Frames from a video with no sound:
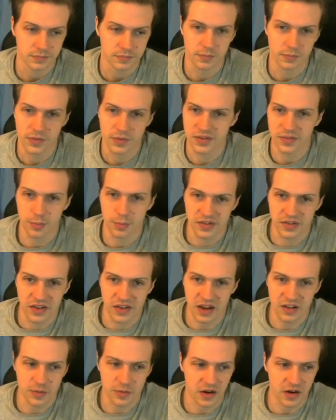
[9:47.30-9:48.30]

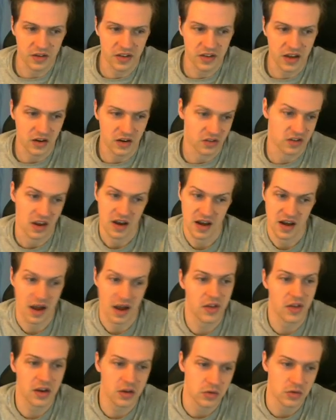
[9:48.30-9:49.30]
besides Barry Sanders.
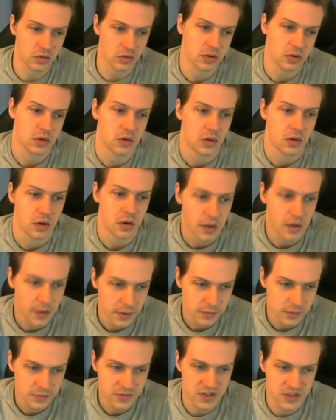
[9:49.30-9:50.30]
Now they do.
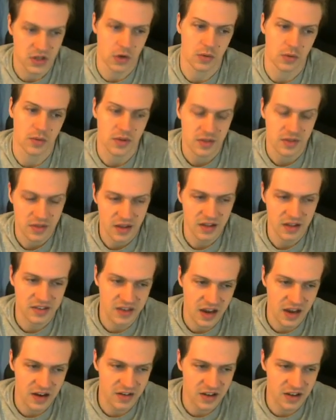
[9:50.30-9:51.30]
So
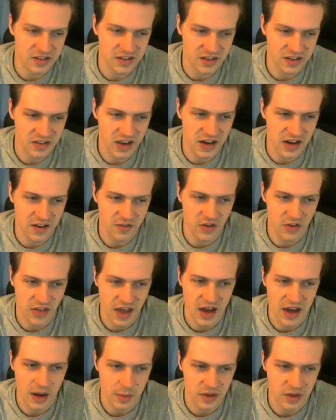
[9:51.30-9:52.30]
it's exciting for
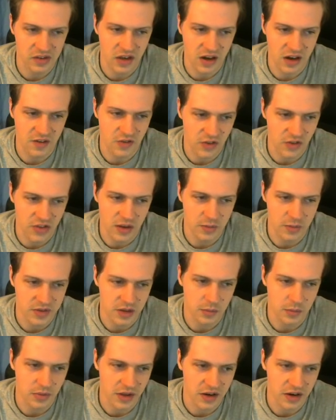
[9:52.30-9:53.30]
that. I'm excited for theme
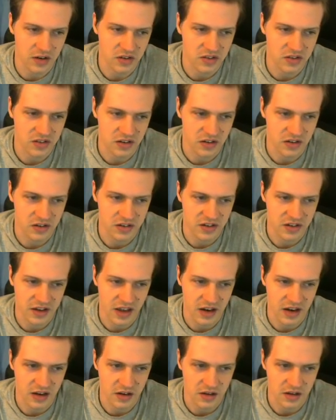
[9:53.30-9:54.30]
team players to
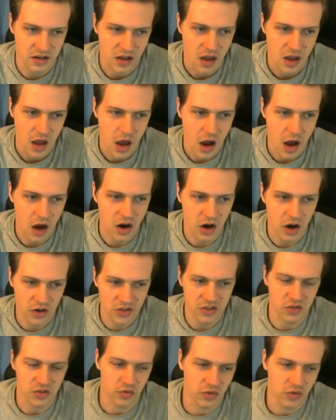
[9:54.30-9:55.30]
get a card
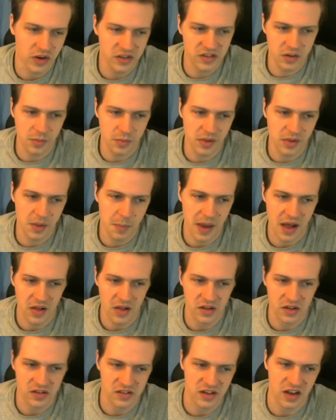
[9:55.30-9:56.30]
that's reasonably
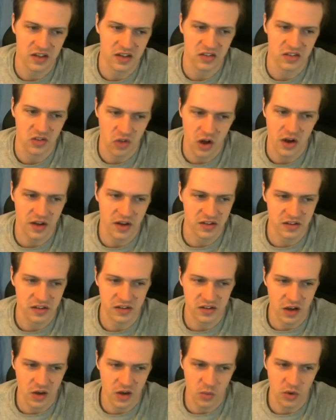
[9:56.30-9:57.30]
balanced as long as
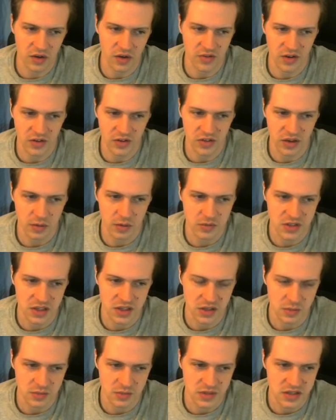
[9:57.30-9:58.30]
it's on one of their theme
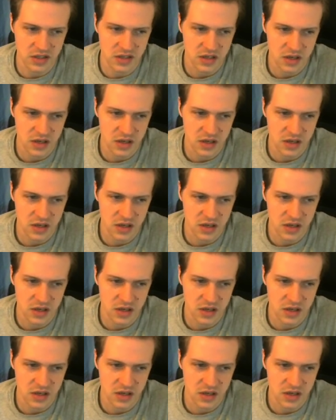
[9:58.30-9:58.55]
teams.